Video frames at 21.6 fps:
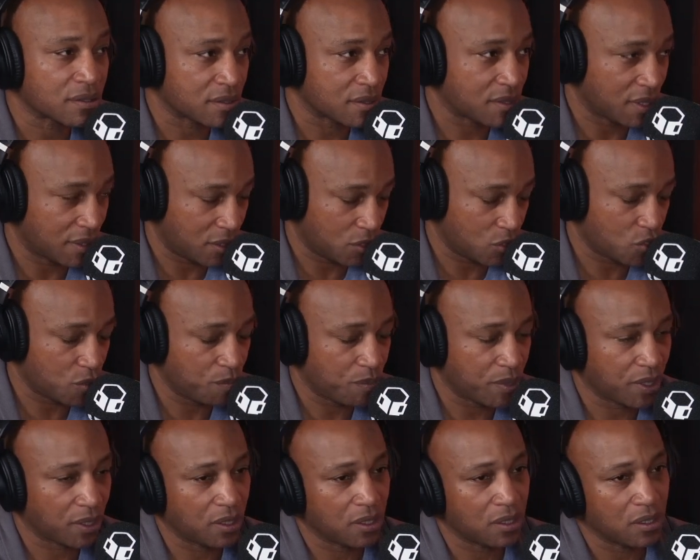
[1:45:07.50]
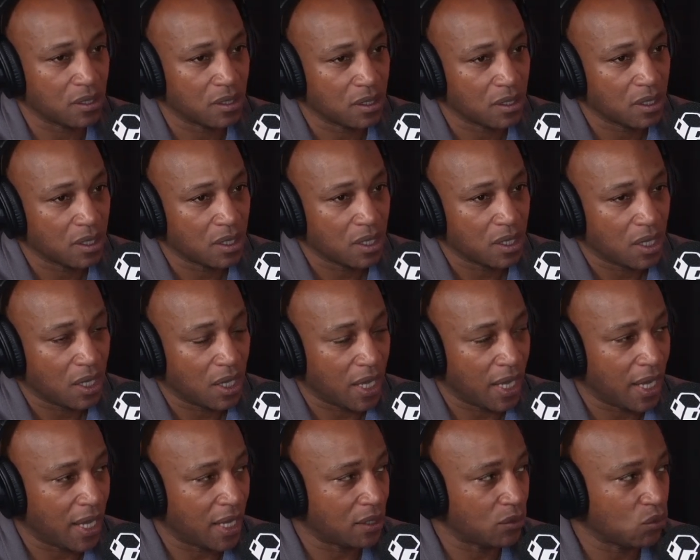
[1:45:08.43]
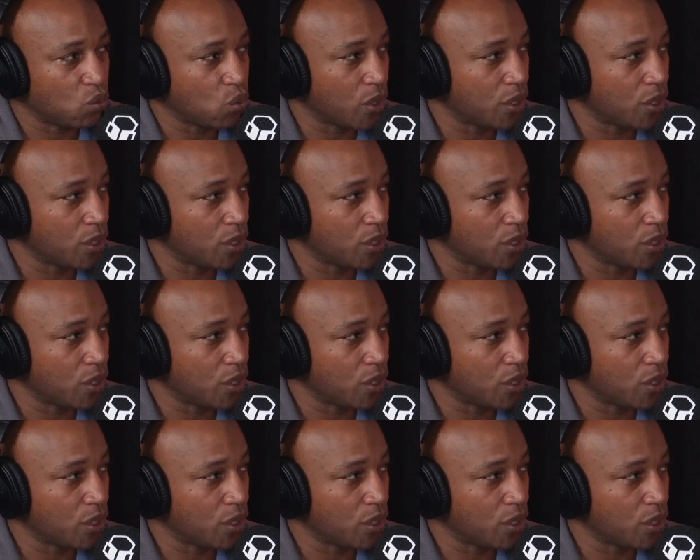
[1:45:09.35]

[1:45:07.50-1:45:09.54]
Saint-Exupéry. And